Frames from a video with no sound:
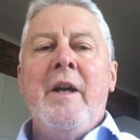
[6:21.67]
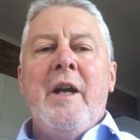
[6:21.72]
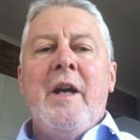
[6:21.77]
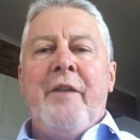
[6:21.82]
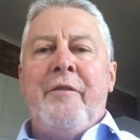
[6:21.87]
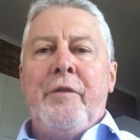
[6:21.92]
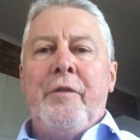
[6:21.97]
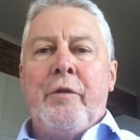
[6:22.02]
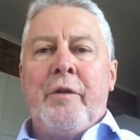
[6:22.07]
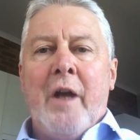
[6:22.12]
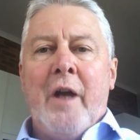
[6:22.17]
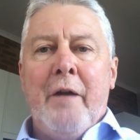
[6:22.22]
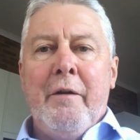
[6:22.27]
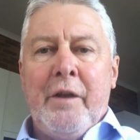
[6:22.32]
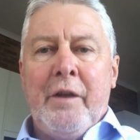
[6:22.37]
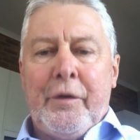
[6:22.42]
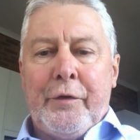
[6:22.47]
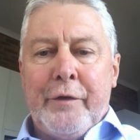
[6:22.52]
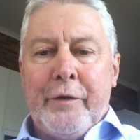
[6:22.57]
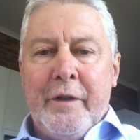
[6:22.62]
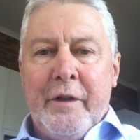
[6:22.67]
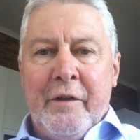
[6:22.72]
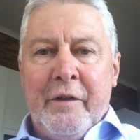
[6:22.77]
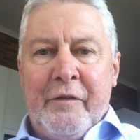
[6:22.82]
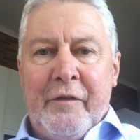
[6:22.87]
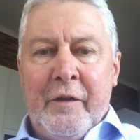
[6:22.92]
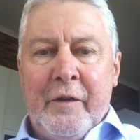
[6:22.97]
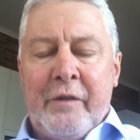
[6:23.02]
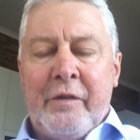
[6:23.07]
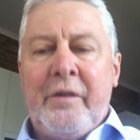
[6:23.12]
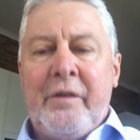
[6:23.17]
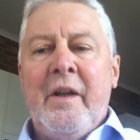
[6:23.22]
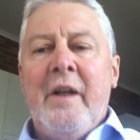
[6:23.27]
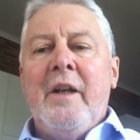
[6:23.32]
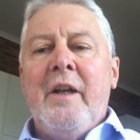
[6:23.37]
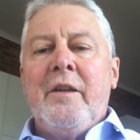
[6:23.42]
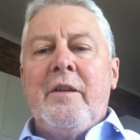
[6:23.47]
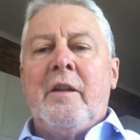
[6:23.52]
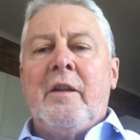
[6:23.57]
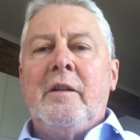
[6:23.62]
If you're going three-year fixed,
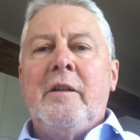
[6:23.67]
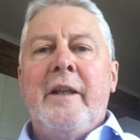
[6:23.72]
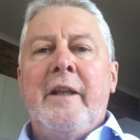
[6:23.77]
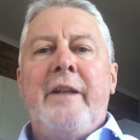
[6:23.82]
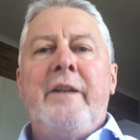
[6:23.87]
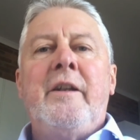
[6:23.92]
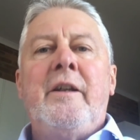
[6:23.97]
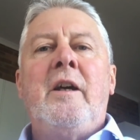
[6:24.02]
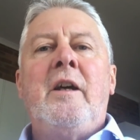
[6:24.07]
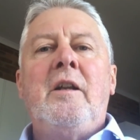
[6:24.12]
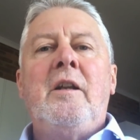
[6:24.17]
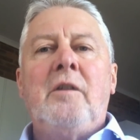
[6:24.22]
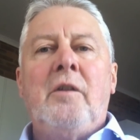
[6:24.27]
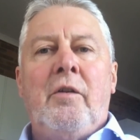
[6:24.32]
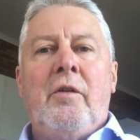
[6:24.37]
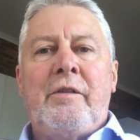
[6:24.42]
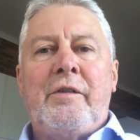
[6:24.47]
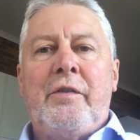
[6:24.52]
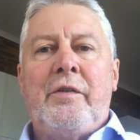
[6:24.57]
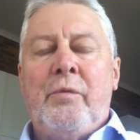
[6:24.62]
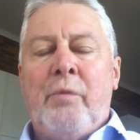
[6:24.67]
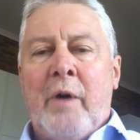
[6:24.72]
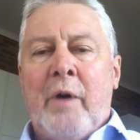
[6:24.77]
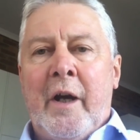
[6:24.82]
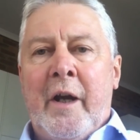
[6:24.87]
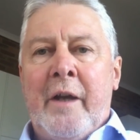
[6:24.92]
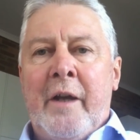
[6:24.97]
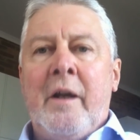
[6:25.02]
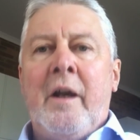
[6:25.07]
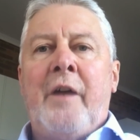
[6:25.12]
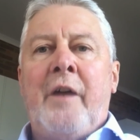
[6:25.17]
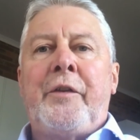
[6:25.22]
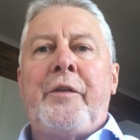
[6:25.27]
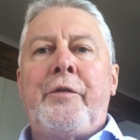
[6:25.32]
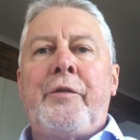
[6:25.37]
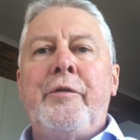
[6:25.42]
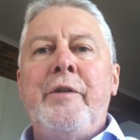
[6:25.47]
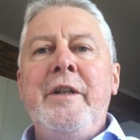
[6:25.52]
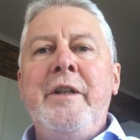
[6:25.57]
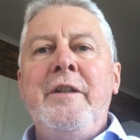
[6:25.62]
the lender locks away a
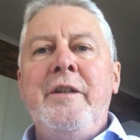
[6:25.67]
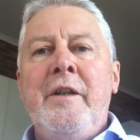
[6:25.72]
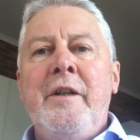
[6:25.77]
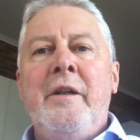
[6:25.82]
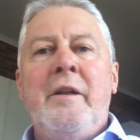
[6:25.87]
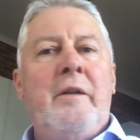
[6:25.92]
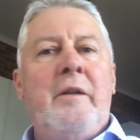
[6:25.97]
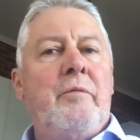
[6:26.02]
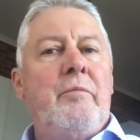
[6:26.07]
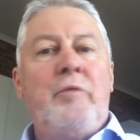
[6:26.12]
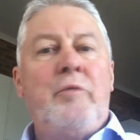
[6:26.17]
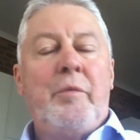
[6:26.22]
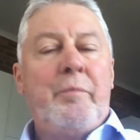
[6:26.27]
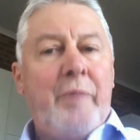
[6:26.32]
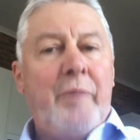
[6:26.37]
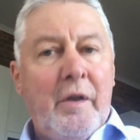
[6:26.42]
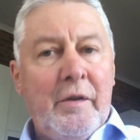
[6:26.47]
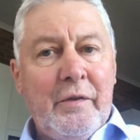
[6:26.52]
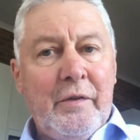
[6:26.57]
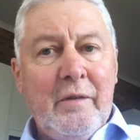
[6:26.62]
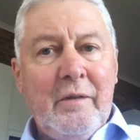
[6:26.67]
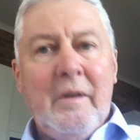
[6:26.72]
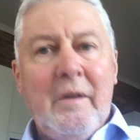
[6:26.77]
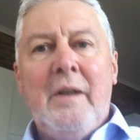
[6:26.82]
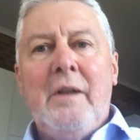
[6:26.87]
three-year deposit